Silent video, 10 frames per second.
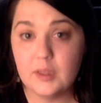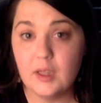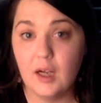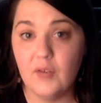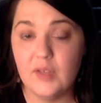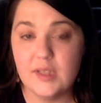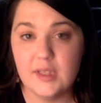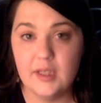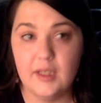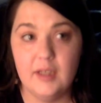
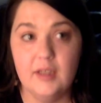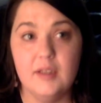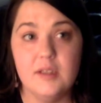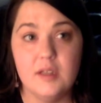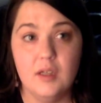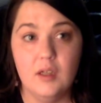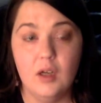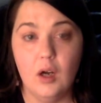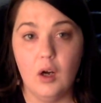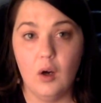Obviously, it is
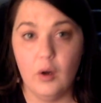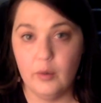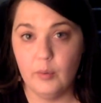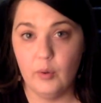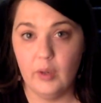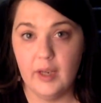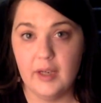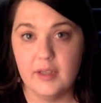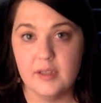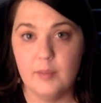Audible
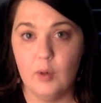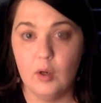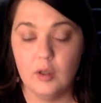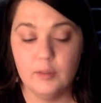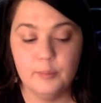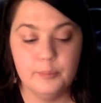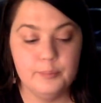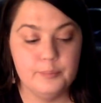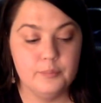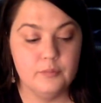ASMR.
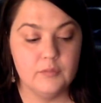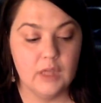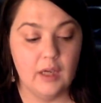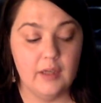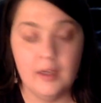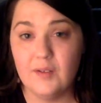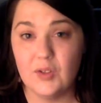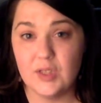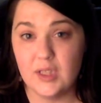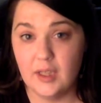I never
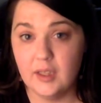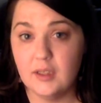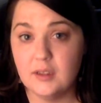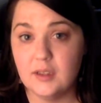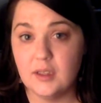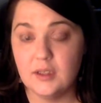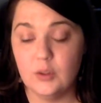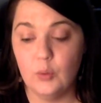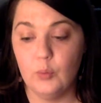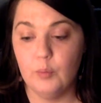say it, I
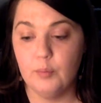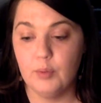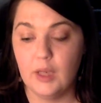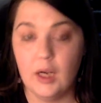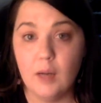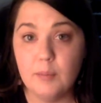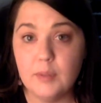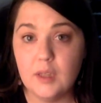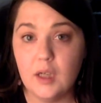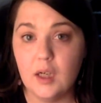don't bring it up.
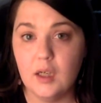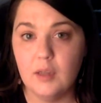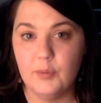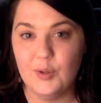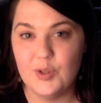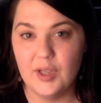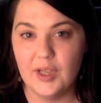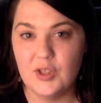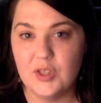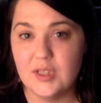Usually
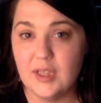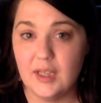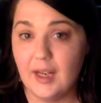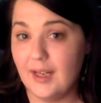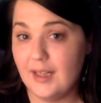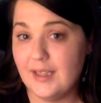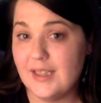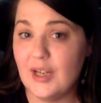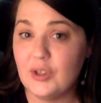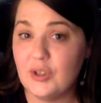I just say, hey, it's
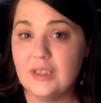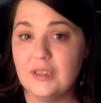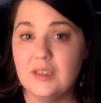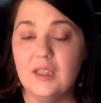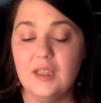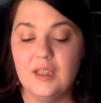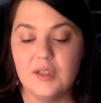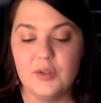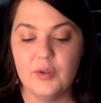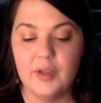Erin,
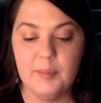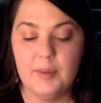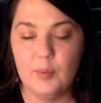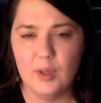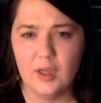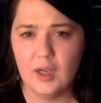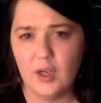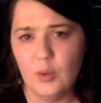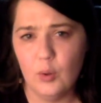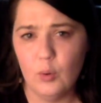so that people can kind
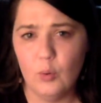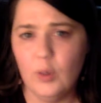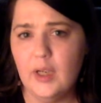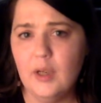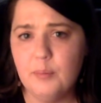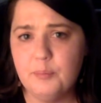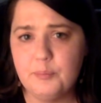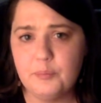of know who I am.